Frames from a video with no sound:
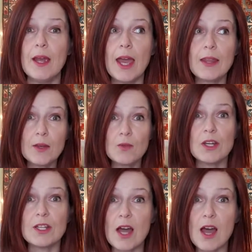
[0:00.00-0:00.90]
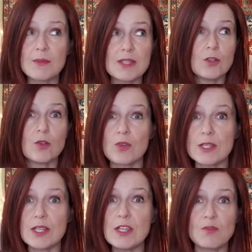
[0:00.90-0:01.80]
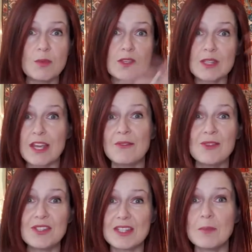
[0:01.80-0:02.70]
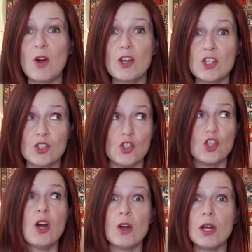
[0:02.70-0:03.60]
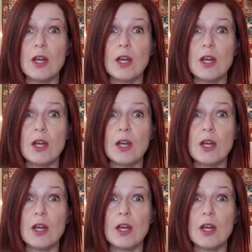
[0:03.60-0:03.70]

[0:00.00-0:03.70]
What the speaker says: And then when it comes, they don't receive because they have all this subconscious junk